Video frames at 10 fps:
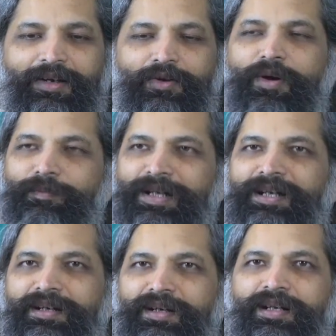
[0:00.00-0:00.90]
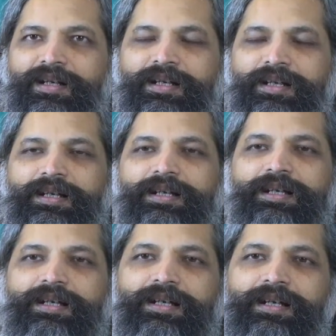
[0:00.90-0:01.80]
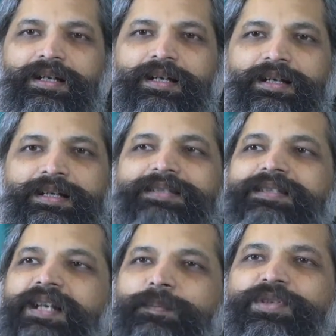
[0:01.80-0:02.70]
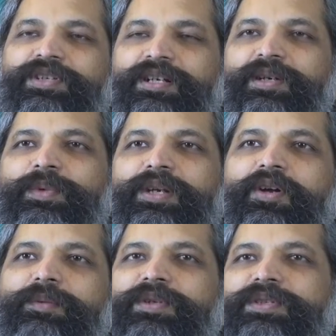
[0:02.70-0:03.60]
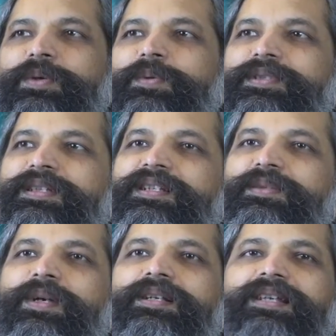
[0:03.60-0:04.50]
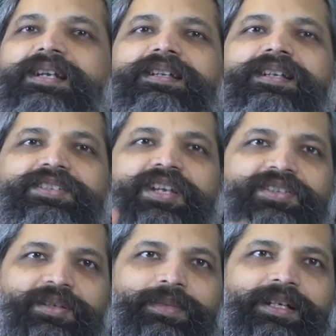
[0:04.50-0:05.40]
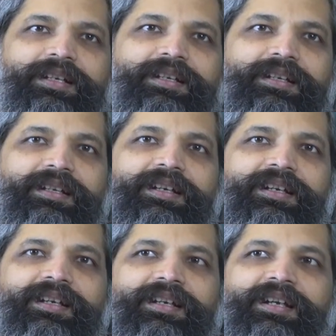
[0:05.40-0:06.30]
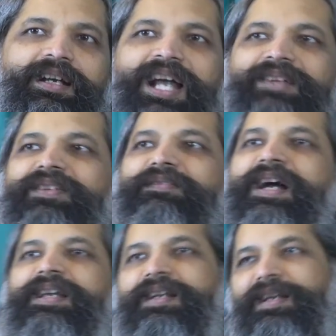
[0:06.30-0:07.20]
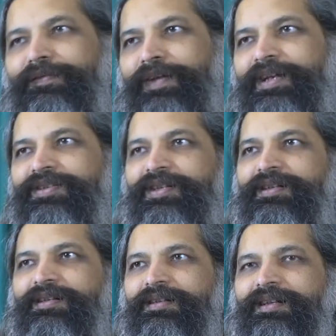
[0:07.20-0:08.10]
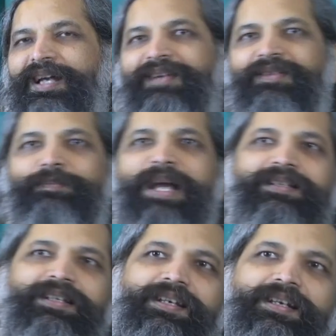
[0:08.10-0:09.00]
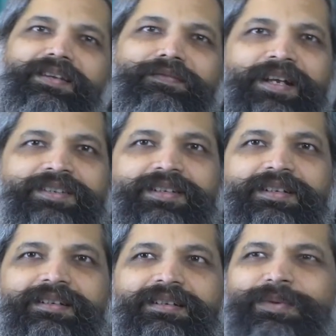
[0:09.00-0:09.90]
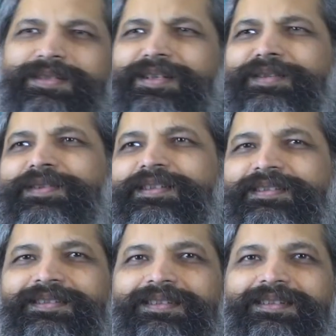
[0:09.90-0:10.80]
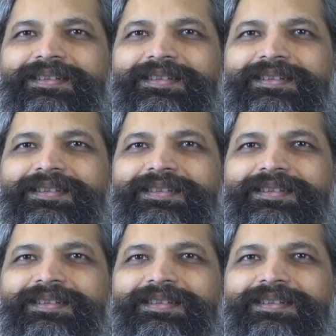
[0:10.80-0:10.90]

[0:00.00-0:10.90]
common description, we almost use these words interchangeably. I have a viral infection, I have a bacterial infection. What's the difference?